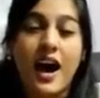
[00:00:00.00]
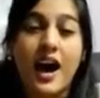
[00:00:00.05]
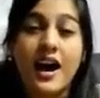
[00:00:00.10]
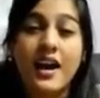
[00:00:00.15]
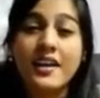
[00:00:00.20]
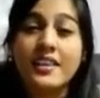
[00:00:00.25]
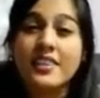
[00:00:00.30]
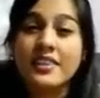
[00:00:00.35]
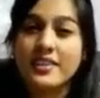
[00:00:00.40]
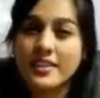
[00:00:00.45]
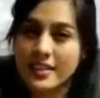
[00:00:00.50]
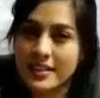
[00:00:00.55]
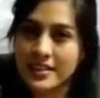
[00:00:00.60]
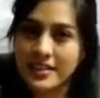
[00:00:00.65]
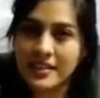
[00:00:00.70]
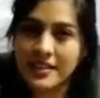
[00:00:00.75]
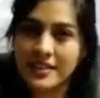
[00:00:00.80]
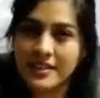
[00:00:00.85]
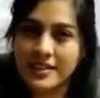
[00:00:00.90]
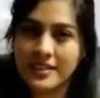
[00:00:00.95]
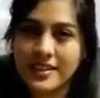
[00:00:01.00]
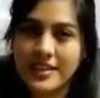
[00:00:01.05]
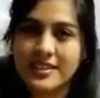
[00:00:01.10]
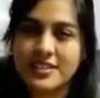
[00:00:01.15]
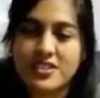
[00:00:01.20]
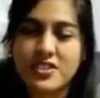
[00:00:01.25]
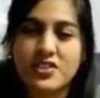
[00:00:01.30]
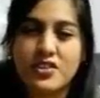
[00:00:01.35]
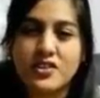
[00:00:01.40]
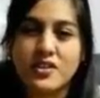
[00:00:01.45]
I think
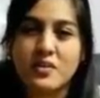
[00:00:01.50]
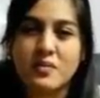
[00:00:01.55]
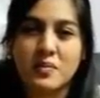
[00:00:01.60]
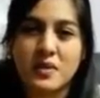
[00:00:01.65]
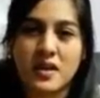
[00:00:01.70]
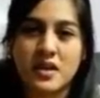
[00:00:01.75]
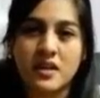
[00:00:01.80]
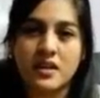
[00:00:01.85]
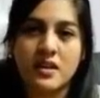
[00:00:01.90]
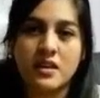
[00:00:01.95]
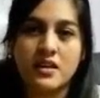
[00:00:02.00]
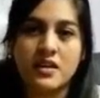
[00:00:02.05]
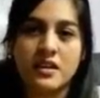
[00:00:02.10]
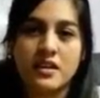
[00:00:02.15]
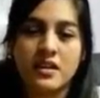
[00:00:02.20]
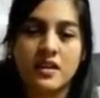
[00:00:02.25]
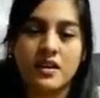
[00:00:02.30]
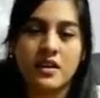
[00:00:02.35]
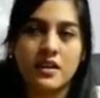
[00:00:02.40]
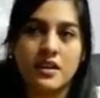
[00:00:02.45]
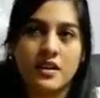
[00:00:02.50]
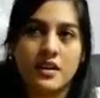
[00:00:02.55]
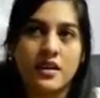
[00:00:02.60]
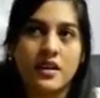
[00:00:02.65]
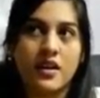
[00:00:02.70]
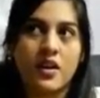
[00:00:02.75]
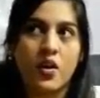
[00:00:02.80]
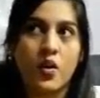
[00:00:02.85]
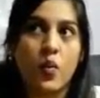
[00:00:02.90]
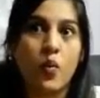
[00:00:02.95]
it's gonna be
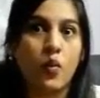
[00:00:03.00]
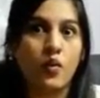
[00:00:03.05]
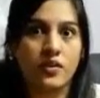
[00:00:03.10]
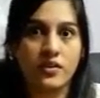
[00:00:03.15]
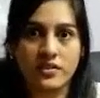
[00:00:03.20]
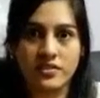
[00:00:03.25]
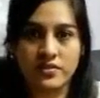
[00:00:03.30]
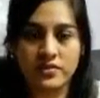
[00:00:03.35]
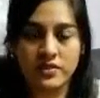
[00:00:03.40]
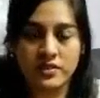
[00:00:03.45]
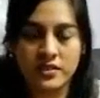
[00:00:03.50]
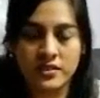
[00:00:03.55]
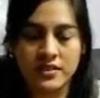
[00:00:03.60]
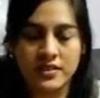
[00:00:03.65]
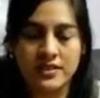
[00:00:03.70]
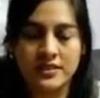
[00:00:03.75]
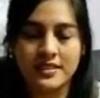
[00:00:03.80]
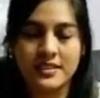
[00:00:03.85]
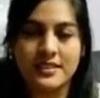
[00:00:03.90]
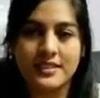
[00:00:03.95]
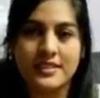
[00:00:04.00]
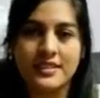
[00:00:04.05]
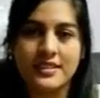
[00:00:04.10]
wonderful,